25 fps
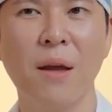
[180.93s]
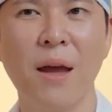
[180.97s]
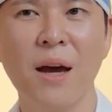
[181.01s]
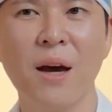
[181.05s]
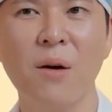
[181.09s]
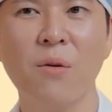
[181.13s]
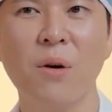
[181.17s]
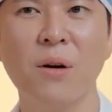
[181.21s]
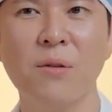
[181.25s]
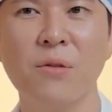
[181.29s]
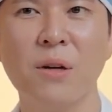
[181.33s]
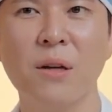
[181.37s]

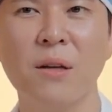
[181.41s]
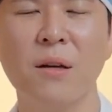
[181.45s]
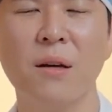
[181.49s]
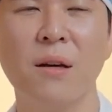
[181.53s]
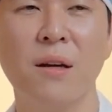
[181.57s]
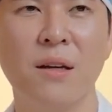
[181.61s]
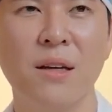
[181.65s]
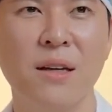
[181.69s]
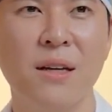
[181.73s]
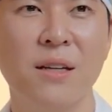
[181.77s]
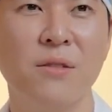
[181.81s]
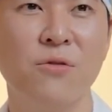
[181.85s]
However,
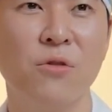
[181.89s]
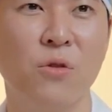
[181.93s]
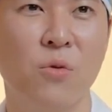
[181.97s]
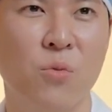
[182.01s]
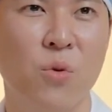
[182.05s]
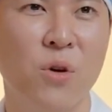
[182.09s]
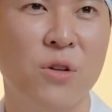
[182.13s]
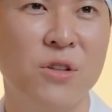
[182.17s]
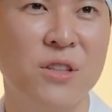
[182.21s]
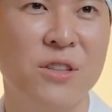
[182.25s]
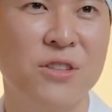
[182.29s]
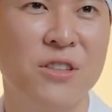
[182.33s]
if you
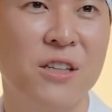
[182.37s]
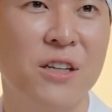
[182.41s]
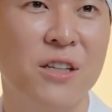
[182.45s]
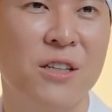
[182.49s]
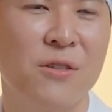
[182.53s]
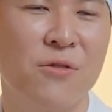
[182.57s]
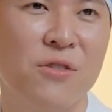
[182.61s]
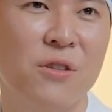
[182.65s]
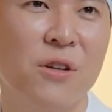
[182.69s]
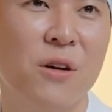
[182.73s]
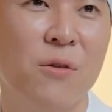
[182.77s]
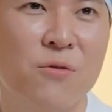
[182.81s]
want a
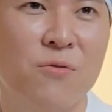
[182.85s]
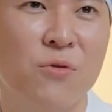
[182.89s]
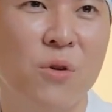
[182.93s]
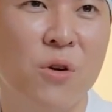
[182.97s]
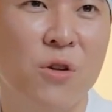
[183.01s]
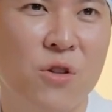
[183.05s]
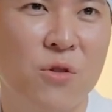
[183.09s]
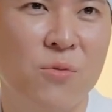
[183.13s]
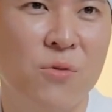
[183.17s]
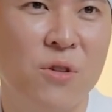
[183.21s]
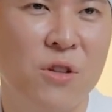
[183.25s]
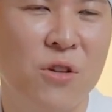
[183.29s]
significant volume